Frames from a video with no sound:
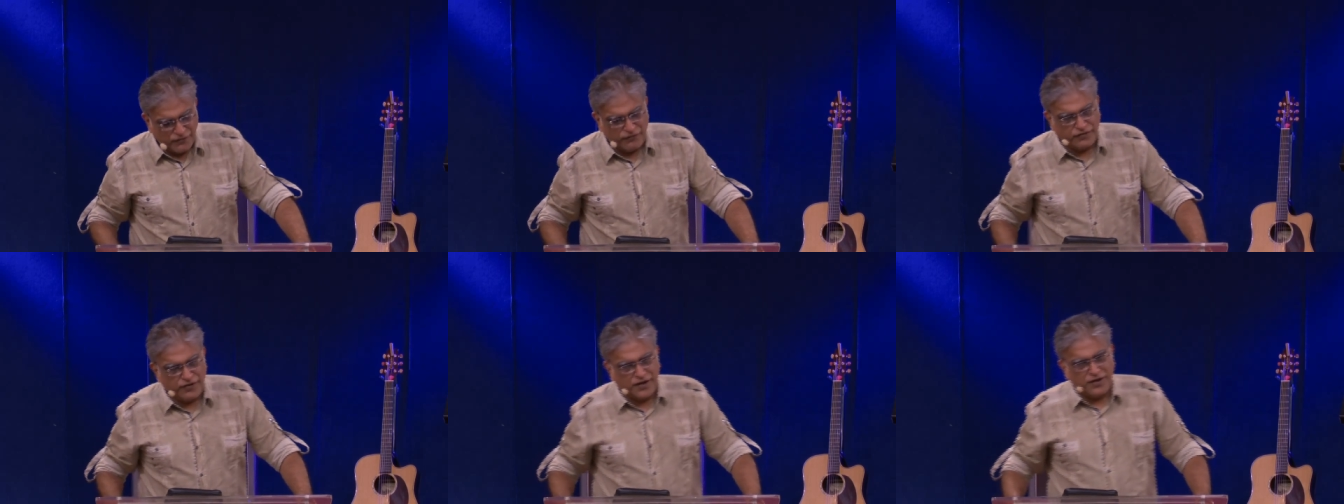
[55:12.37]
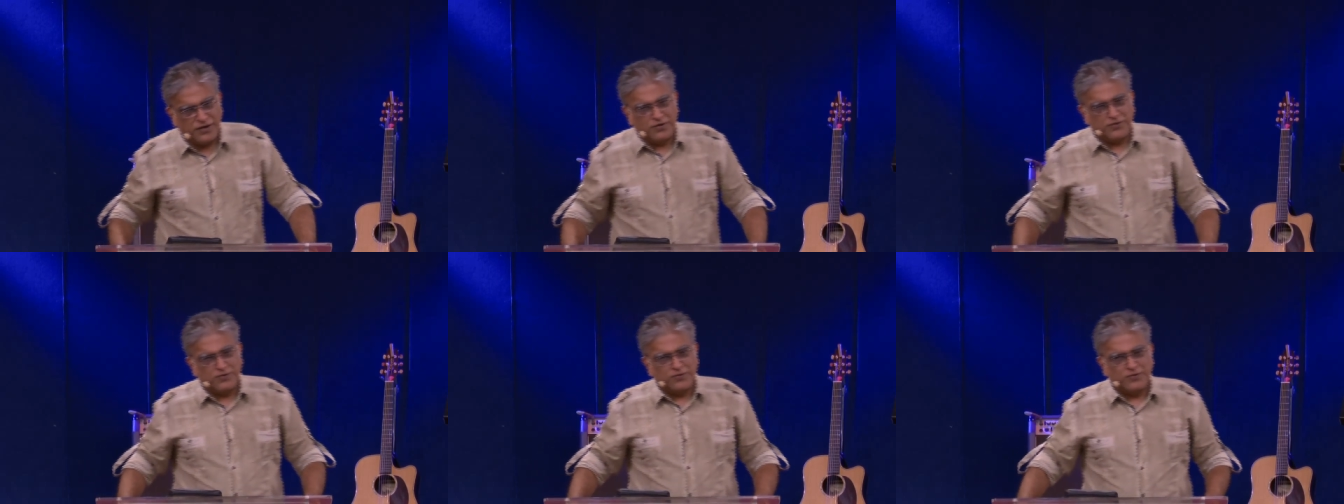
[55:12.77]
"We
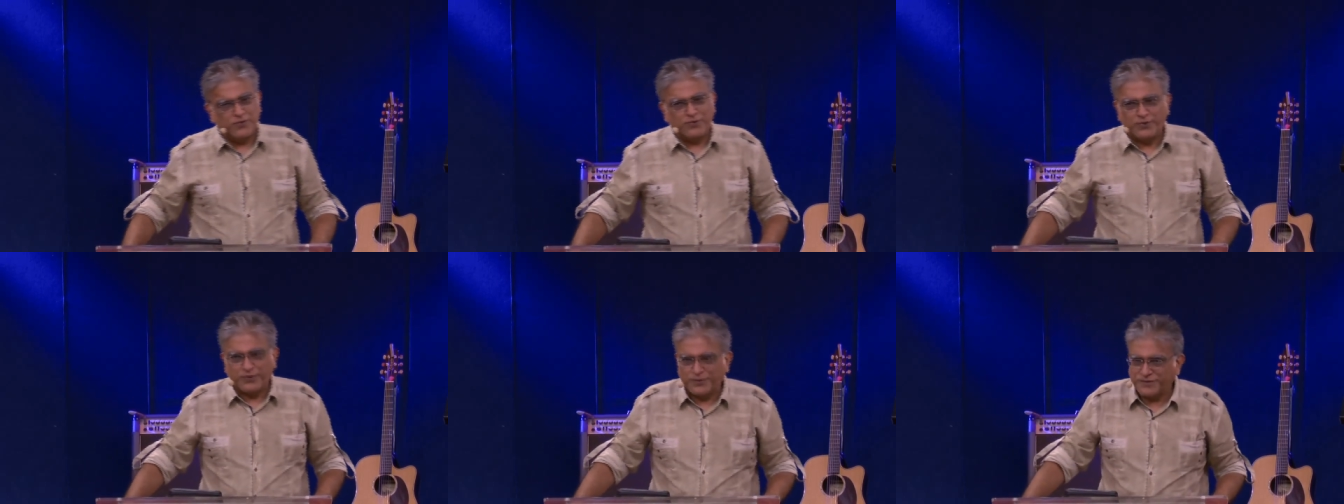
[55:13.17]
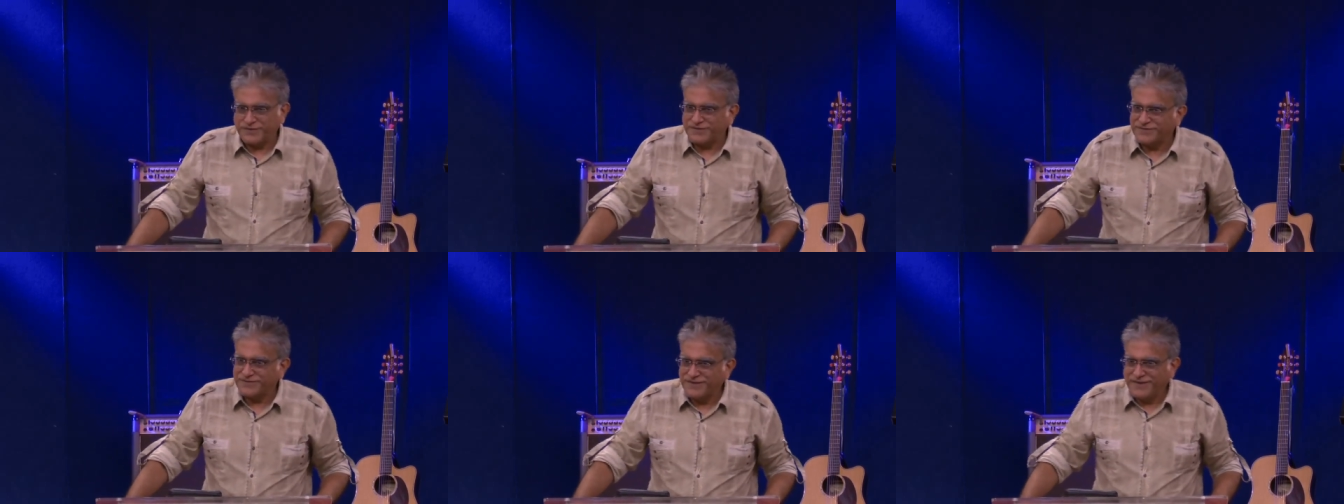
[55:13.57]
know
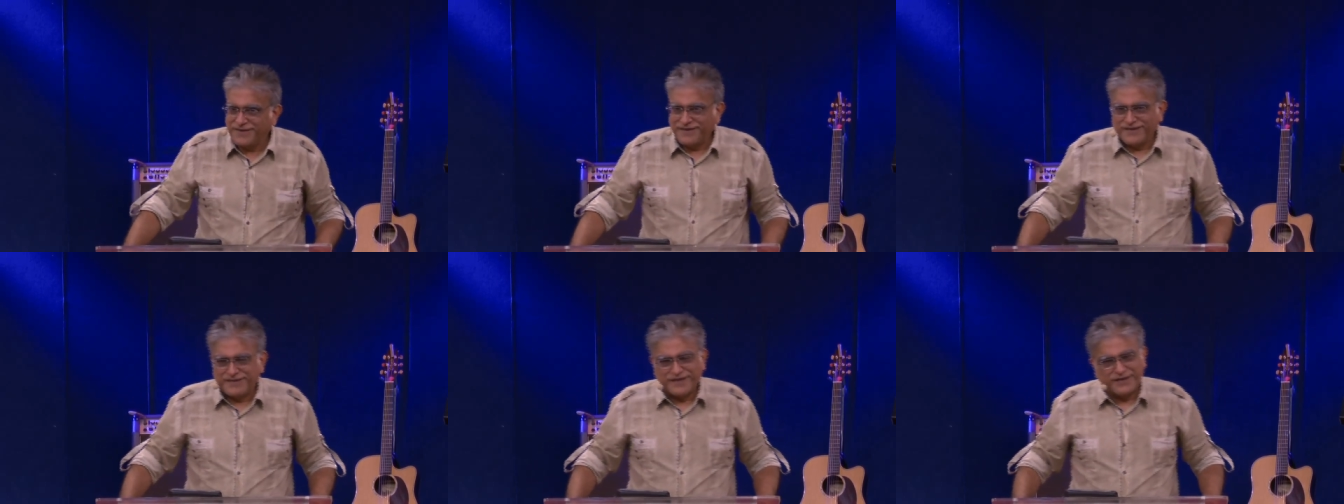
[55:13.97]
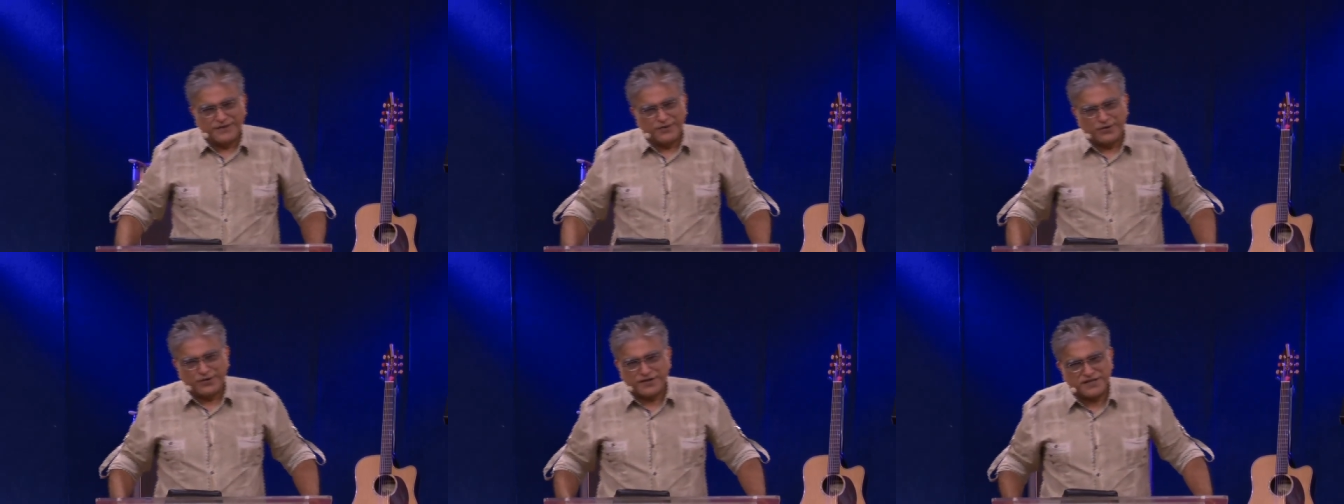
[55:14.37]
that
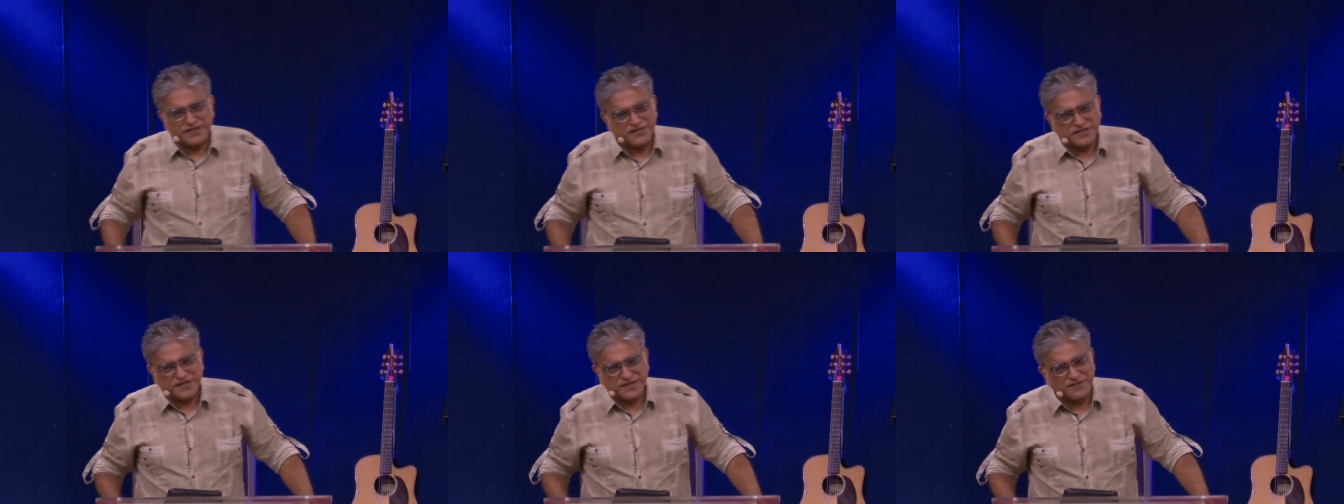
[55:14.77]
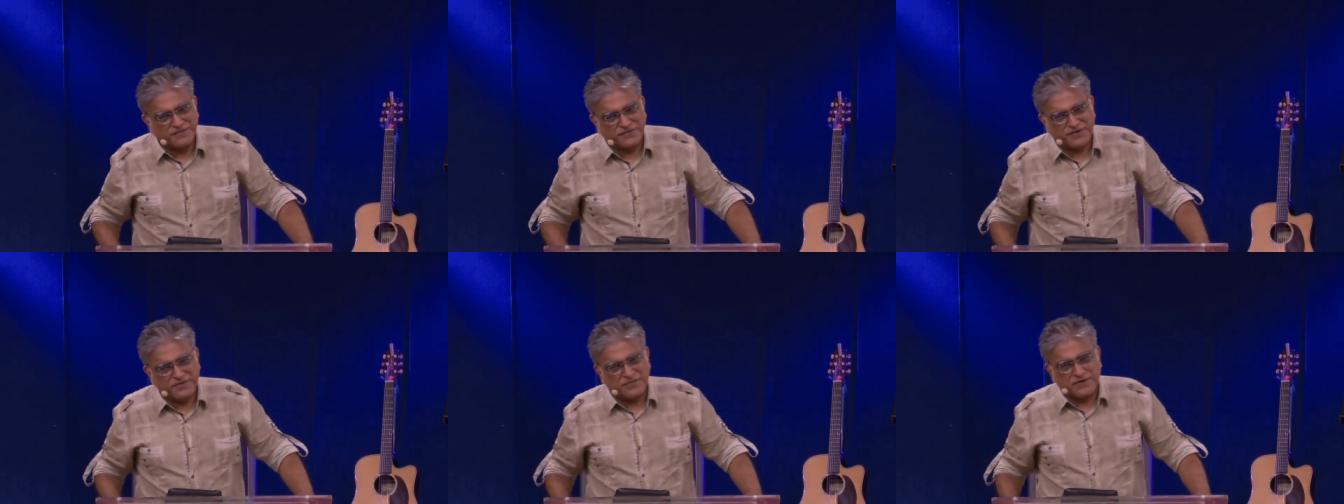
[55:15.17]
you're a teacher come
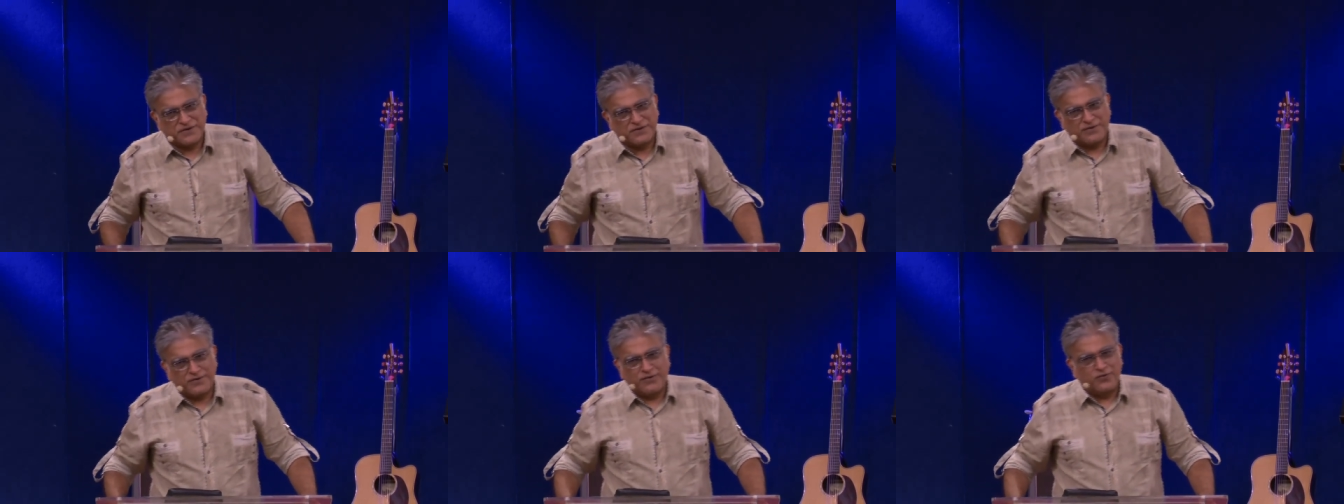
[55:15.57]
from God.